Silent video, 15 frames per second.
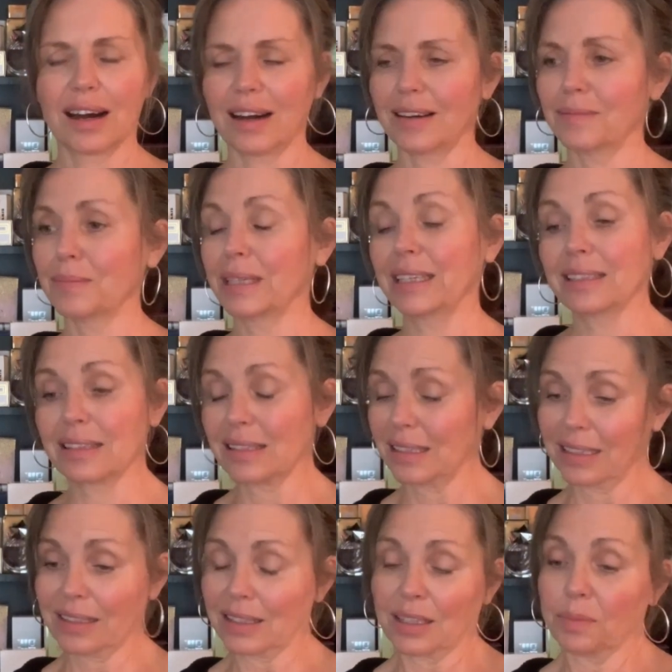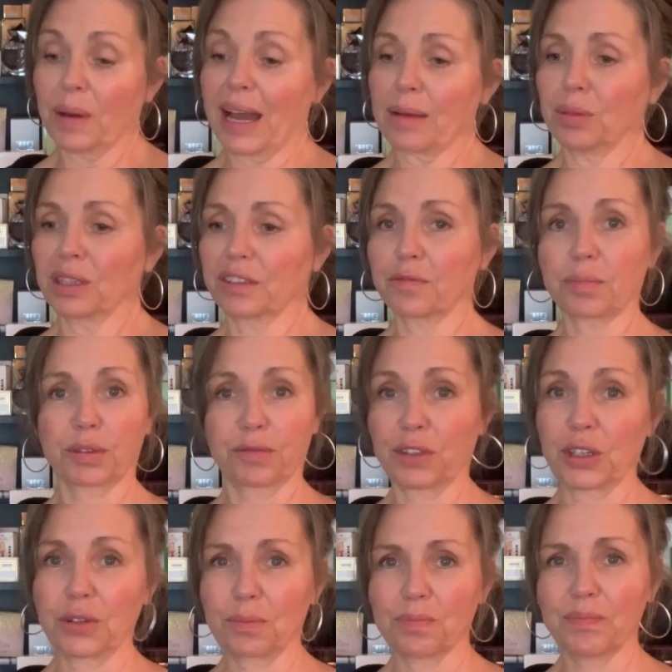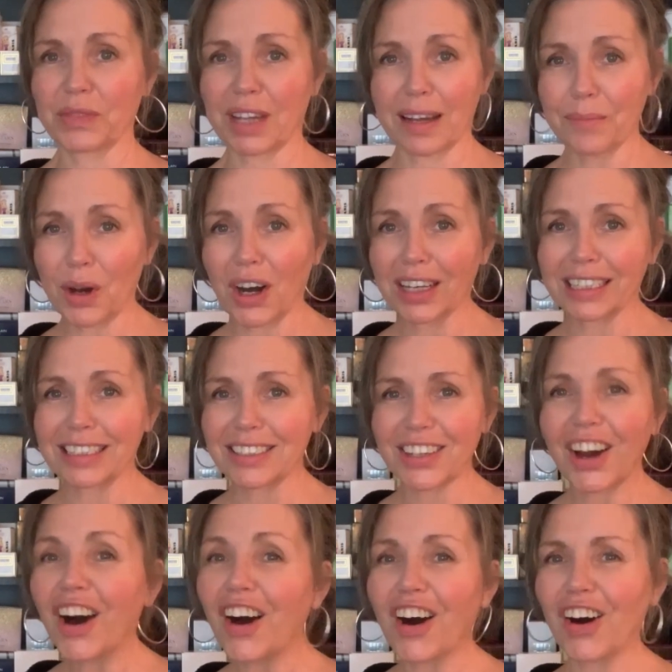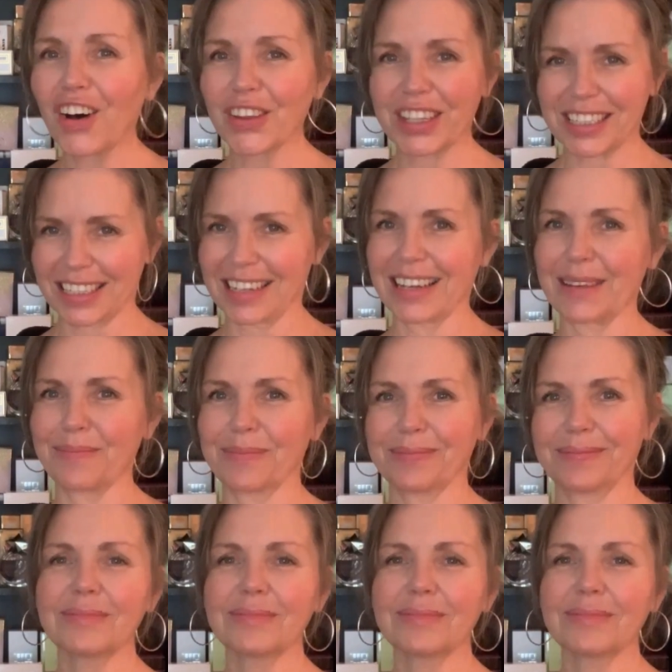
Um, it's, it's the Bible of perfume. I'm on it all the time.